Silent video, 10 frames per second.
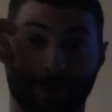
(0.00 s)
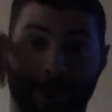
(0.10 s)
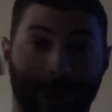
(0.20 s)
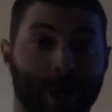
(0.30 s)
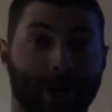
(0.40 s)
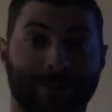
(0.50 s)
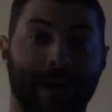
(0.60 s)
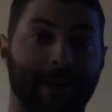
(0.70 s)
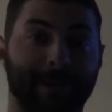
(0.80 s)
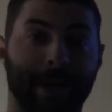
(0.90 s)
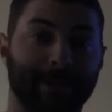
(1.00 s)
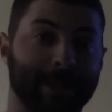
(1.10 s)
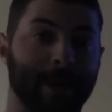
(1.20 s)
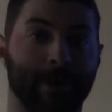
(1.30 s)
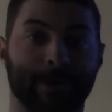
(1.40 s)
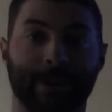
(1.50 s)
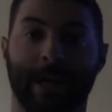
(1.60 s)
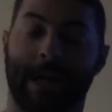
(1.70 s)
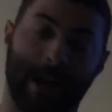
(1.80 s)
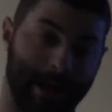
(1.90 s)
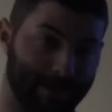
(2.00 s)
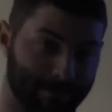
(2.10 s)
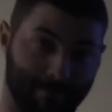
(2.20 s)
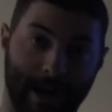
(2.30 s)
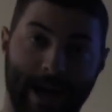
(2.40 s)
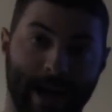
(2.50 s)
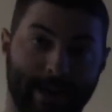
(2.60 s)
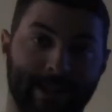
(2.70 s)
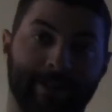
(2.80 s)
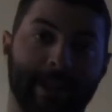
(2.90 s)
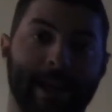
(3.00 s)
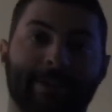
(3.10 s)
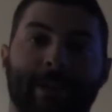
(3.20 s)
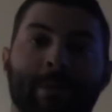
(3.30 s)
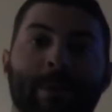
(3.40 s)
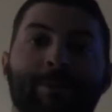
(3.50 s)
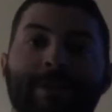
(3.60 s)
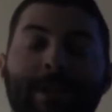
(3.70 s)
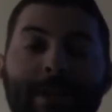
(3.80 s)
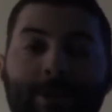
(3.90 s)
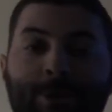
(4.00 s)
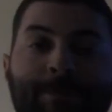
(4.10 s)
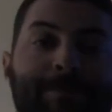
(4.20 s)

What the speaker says: are going to cost $5,000, my activity has to come up with the additional